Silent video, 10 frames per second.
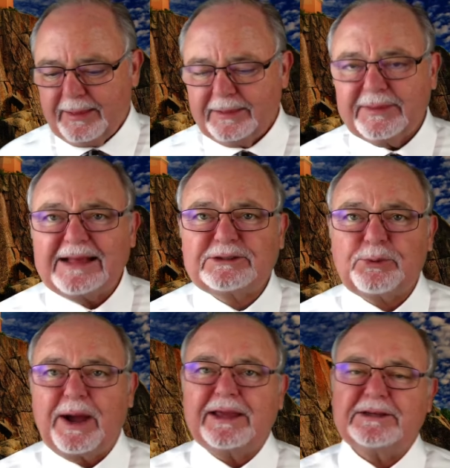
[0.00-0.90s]
And that's the
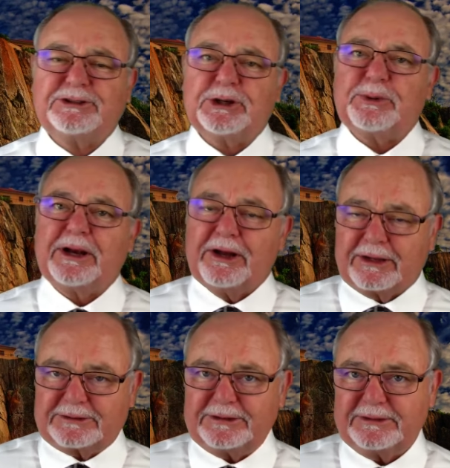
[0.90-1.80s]
way Yeshua
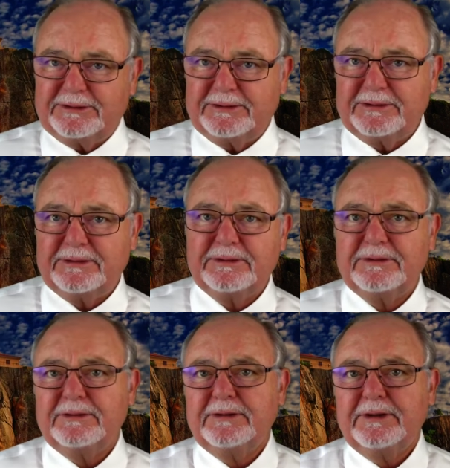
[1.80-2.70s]
looked
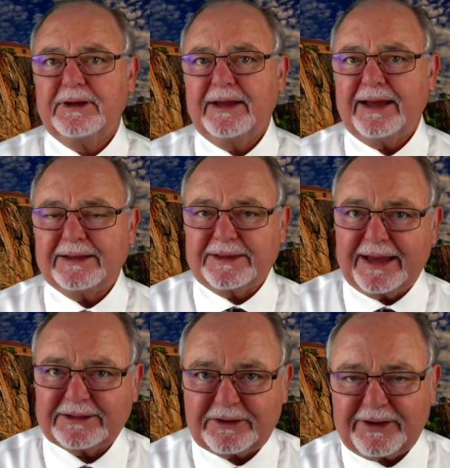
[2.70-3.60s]
at the
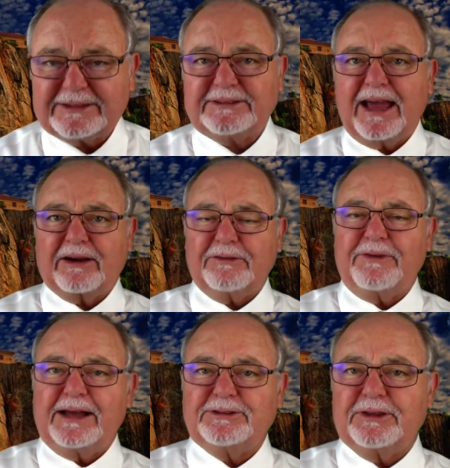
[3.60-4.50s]
end of his
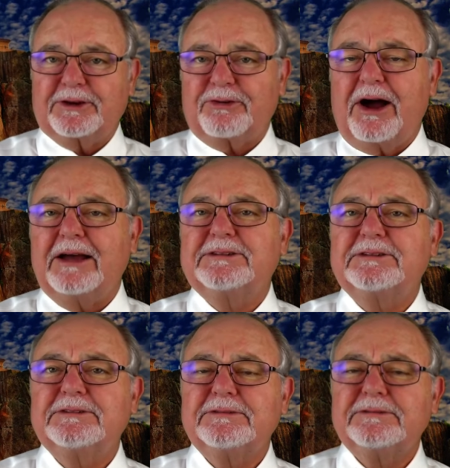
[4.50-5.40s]
sacrifice on the
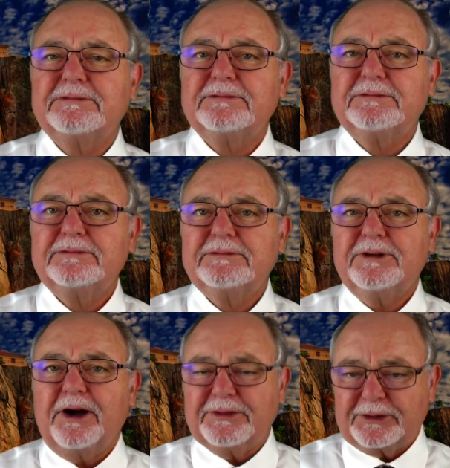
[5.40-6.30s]
cross,
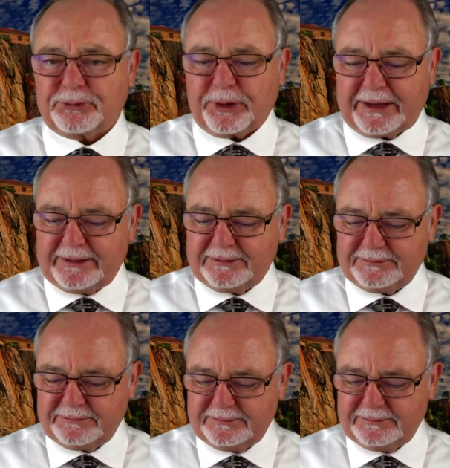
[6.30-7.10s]
on the tree.